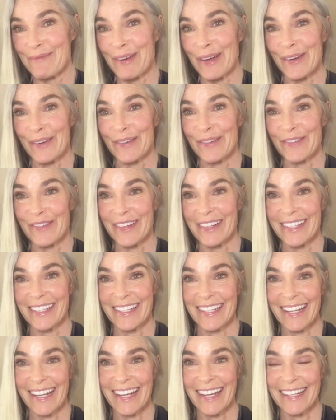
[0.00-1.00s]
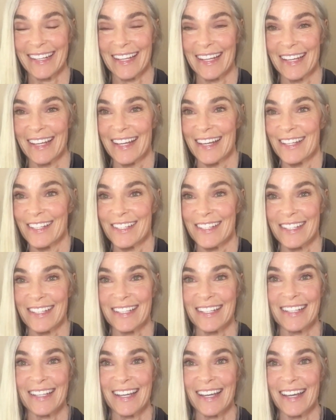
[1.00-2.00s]
to my girlfriend today and
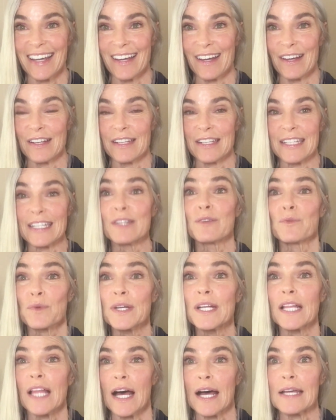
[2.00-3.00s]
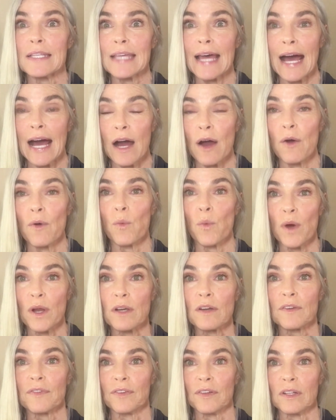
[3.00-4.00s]
she didn't realize how
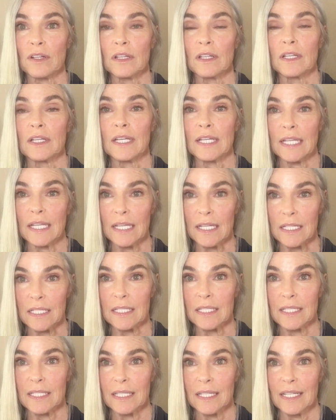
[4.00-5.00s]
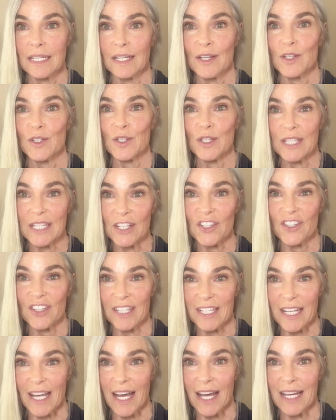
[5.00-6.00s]
wonderful it is to
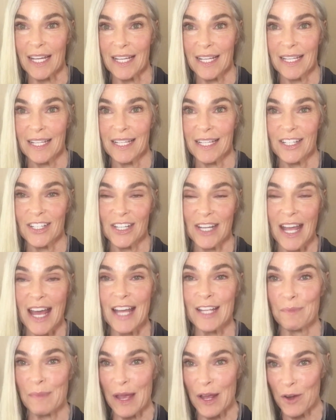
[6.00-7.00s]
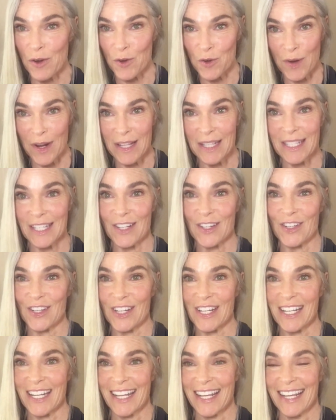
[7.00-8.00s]
ditch the dye. She has made her
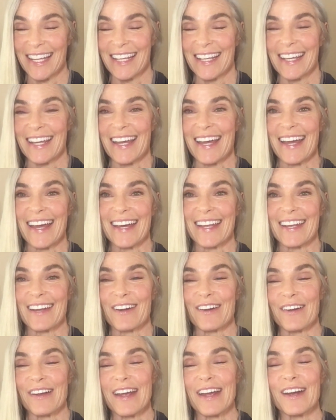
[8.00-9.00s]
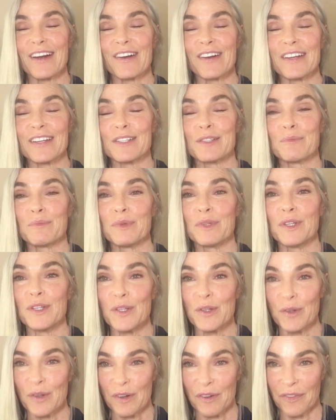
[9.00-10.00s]
transition and her hair is
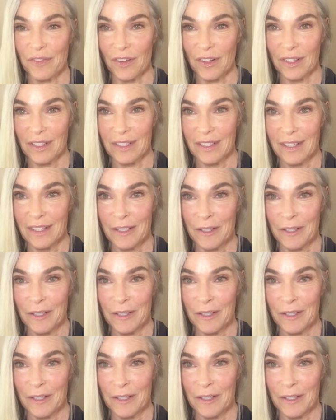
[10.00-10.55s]
beautiful.